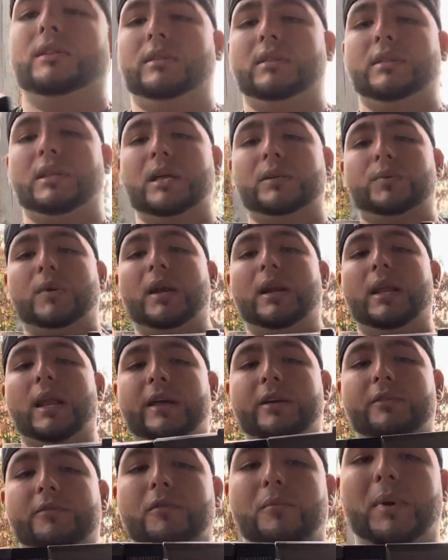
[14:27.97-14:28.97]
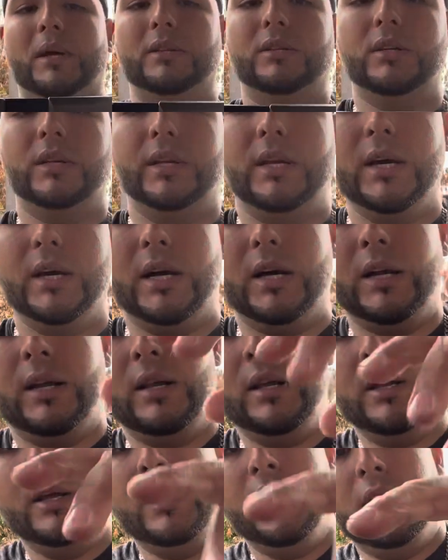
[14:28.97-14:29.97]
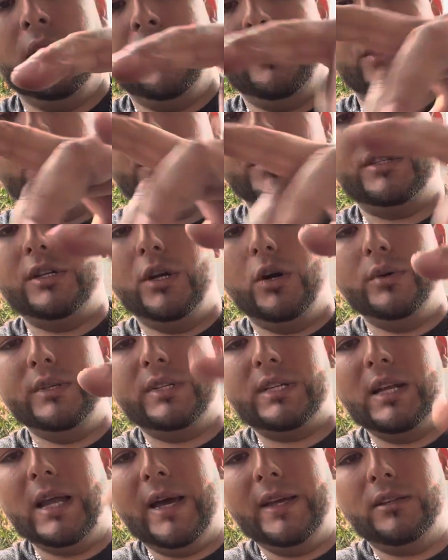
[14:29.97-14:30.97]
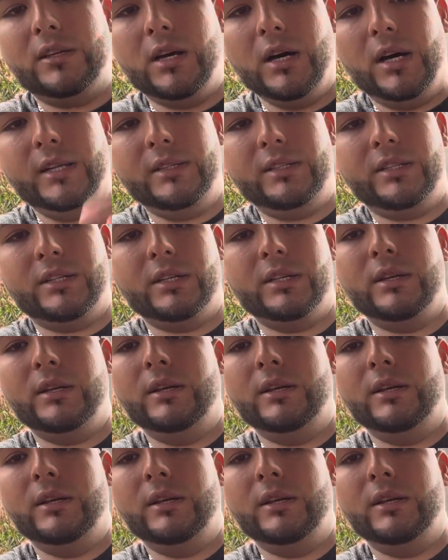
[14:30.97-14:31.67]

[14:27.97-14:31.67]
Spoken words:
that's what I like for my duty gun. There is no slide cuts.